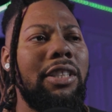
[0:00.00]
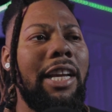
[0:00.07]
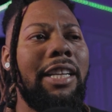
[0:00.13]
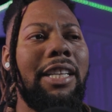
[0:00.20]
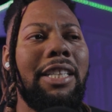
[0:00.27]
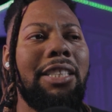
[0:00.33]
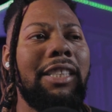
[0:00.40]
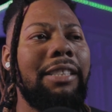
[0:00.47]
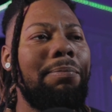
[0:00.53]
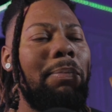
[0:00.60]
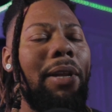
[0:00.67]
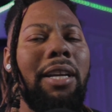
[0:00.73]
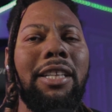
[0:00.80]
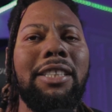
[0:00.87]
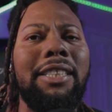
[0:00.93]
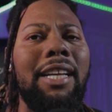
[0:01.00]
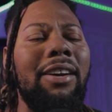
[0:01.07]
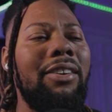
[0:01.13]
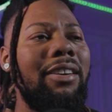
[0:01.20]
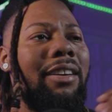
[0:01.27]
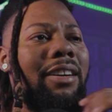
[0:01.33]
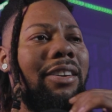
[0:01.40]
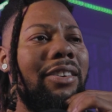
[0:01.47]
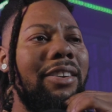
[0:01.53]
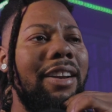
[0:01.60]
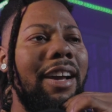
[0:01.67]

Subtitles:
Like, does this plugin sound good or